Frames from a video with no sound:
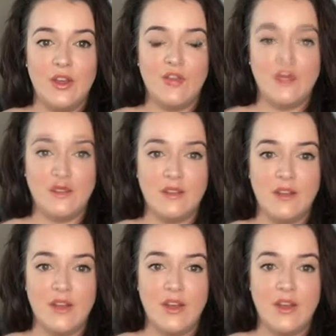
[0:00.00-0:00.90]
So
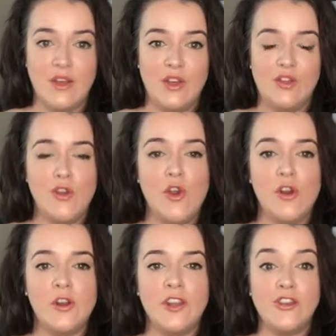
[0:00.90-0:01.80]
not
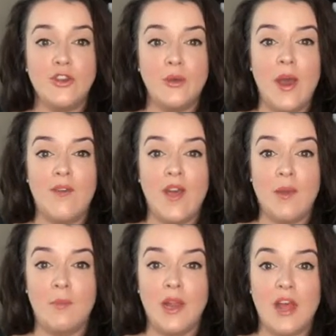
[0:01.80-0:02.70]
only do you have
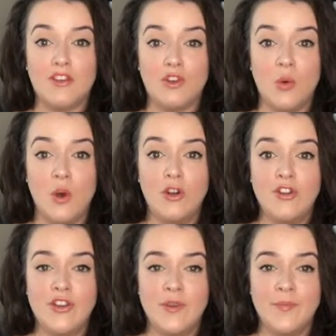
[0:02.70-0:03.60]
a blush
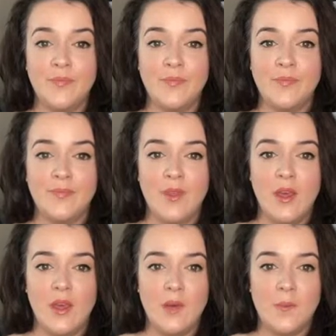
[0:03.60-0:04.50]
quad,
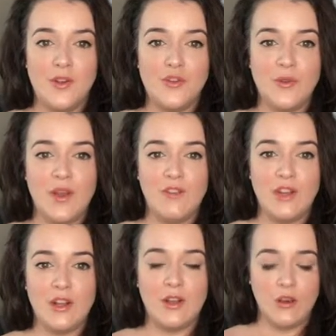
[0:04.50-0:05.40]
but you have a
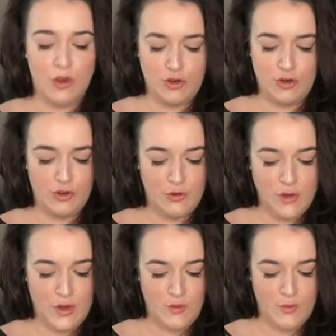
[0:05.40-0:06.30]
little
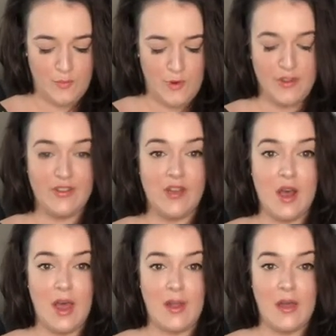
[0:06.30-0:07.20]
contour or bronzer
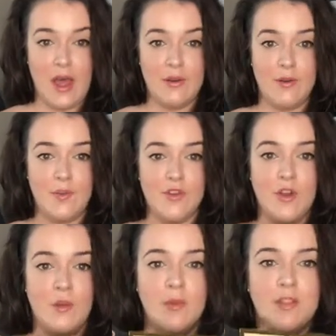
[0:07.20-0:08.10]
highlighter up the
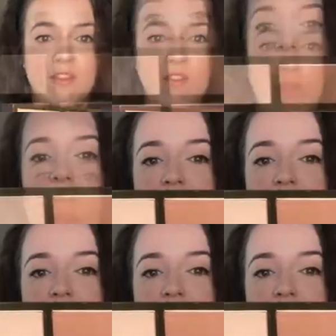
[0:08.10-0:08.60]
top. Let's see.